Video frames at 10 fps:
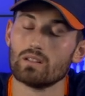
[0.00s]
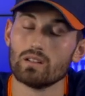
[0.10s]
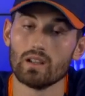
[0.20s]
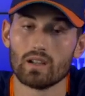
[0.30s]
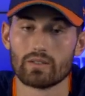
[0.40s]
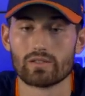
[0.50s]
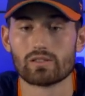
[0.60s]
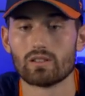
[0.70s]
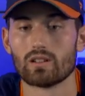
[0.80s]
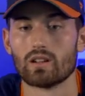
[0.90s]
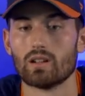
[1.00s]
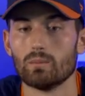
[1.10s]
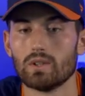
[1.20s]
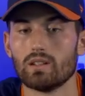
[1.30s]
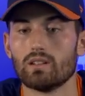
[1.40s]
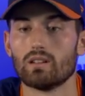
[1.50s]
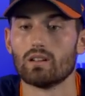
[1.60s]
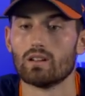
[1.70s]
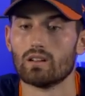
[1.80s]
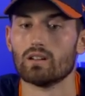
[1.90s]
Yeah, for sure. I mean,
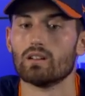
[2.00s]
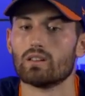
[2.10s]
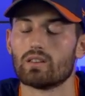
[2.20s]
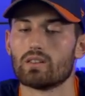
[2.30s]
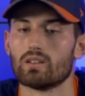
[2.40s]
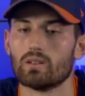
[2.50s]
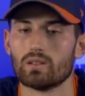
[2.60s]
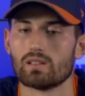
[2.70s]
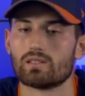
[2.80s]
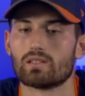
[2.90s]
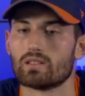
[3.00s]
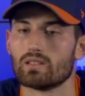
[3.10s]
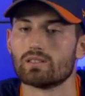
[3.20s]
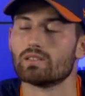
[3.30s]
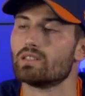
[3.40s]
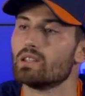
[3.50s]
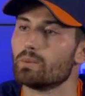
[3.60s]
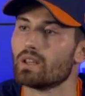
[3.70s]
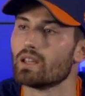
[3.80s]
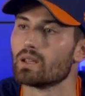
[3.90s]
it's a
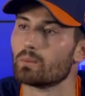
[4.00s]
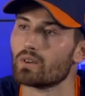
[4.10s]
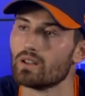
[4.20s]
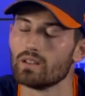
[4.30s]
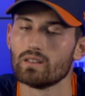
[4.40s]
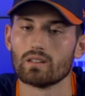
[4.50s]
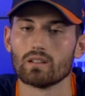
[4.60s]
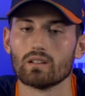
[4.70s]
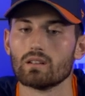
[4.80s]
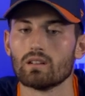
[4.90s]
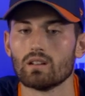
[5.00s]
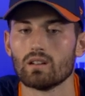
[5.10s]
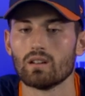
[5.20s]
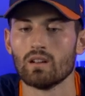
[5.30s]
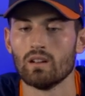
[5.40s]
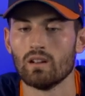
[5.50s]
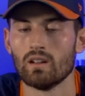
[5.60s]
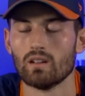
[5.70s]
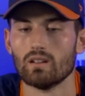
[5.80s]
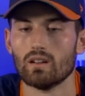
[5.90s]
team game, right? And
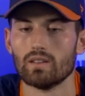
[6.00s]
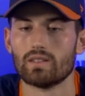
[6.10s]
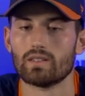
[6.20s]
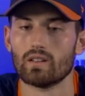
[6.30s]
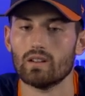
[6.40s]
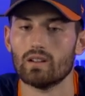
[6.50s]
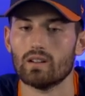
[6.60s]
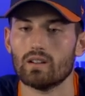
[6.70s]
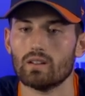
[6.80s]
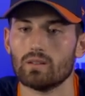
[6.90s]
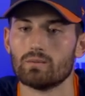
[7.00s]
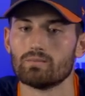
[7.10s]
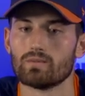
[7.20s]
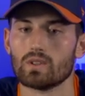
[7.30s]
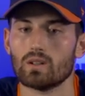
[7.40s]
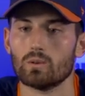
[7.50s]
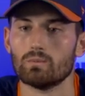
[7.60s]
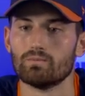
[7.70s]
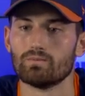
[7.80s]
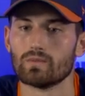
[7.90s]
not
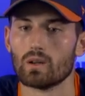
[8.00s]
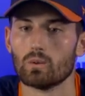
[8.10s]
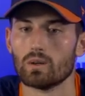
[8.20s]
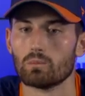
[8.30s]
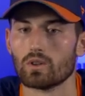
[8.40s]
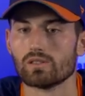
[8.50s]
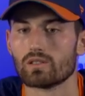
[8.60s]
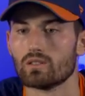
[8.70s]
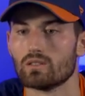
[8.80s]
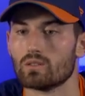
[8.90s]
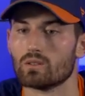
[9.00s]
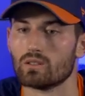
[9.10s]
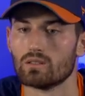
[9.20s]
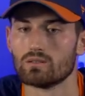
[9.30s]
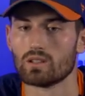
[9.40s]
one person or